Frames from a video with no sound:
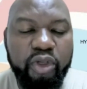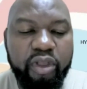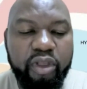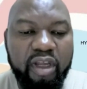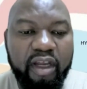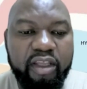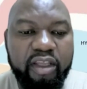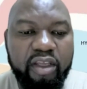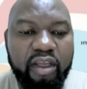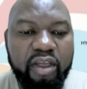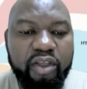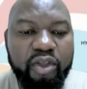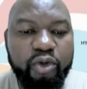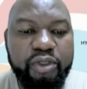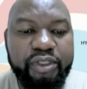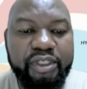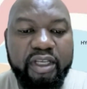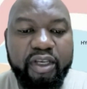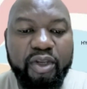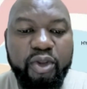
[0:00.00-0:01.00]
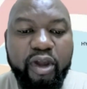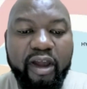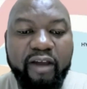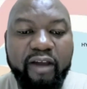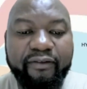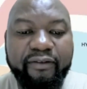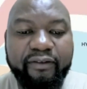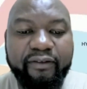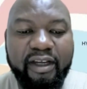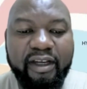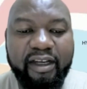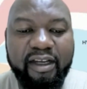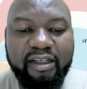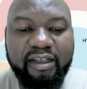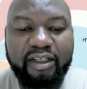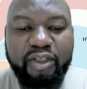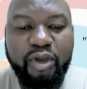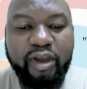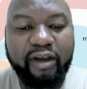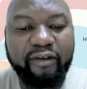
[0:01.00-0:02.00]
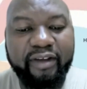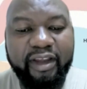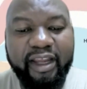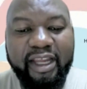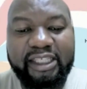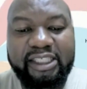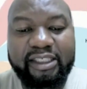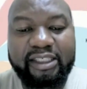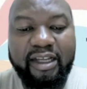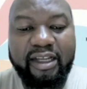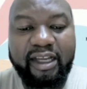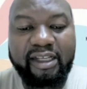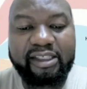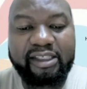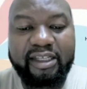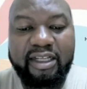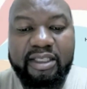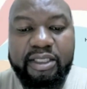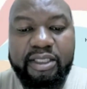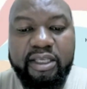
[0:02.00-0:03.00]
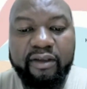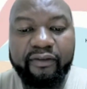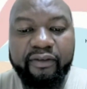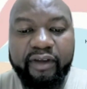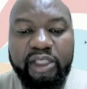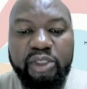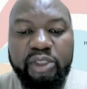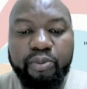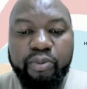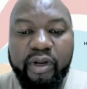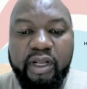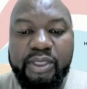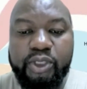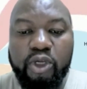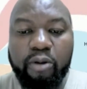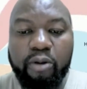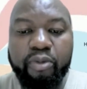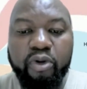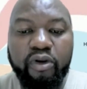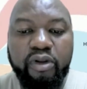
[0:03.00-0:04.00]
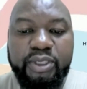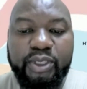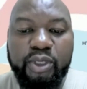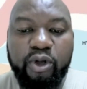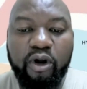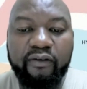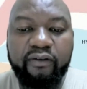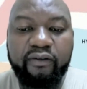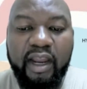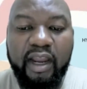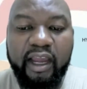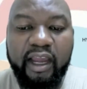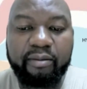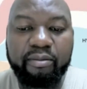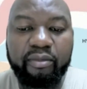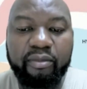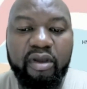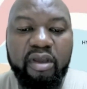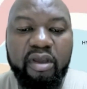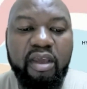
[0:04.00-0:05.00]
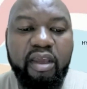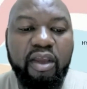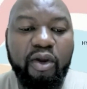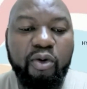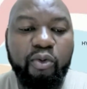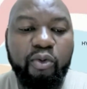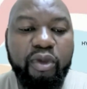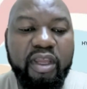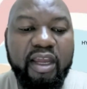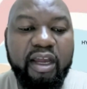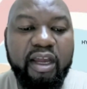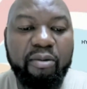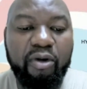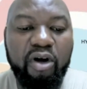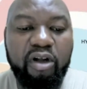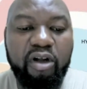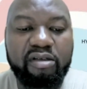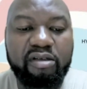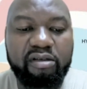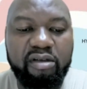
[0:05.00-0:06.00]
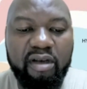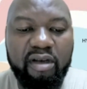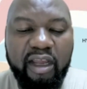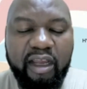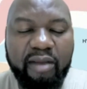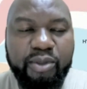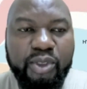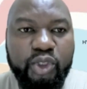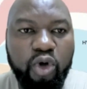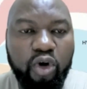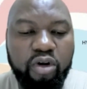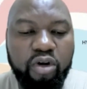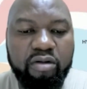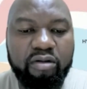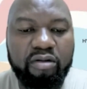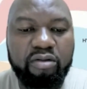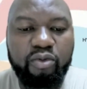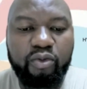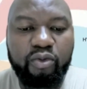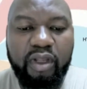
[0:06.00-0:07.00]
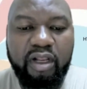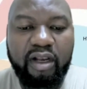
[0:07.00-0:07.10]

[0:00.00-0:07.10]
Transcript: So Eugene, you have extensive experience on producing of lime. We hear about limestone,